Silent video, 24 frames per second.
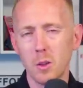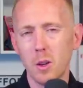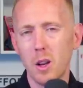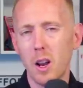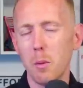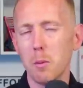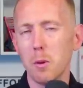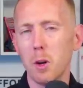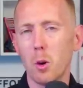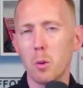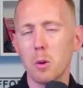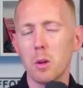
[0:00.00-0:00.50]
You
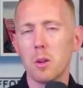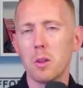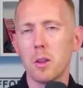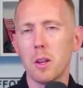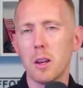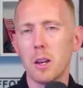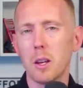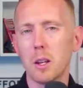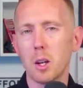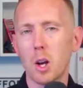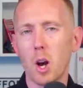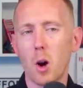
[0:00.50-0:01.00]
let me know what you
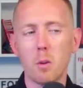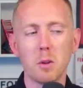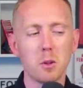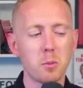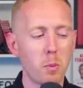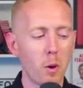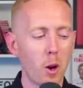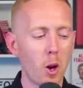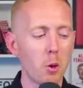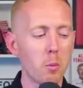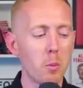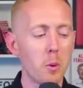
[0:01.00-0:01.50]
think in the
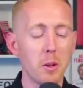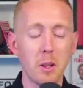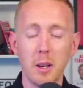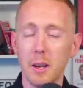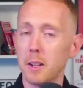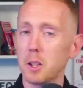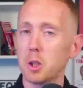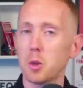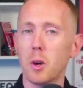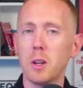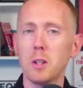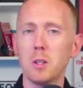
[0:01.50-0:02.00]
comments below. But
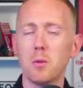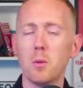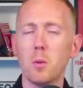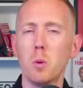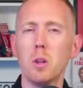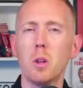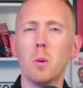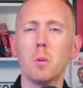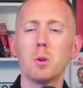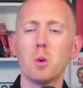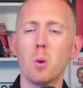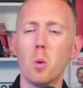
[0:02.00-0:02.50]
yeah, the transfer
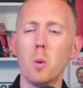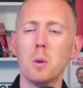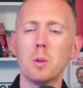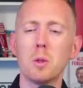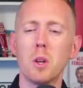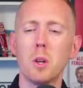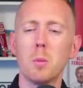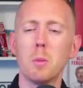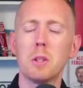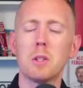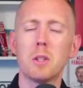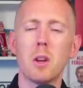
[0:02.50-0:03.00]
window was
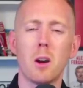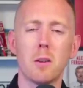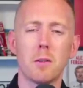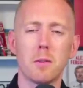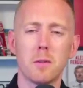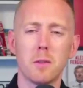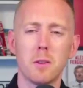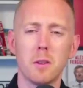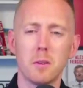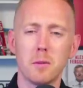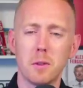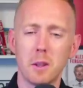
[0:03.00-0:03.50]
always going to be
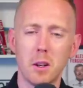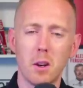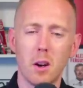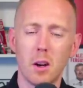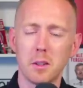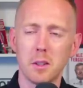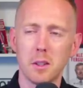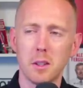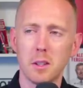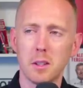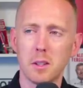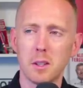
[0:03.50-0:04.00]
tough for
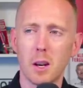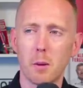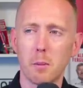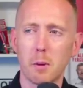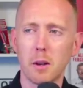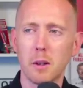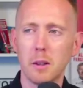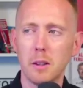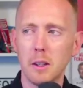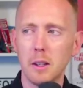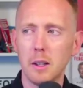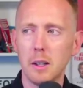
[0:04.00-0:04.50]
United this
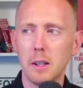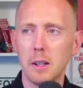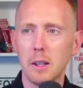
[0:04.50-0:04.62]
summer.